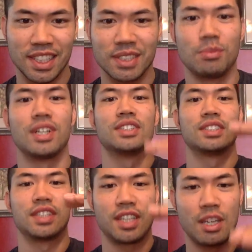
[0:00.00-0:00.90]
this
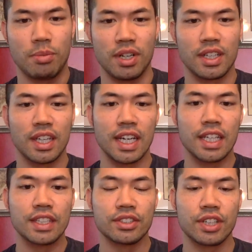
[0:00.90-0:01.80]
much to keep on
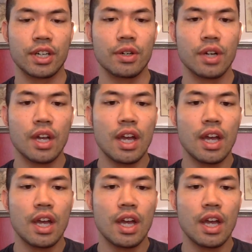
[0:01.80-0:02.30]
gaining. So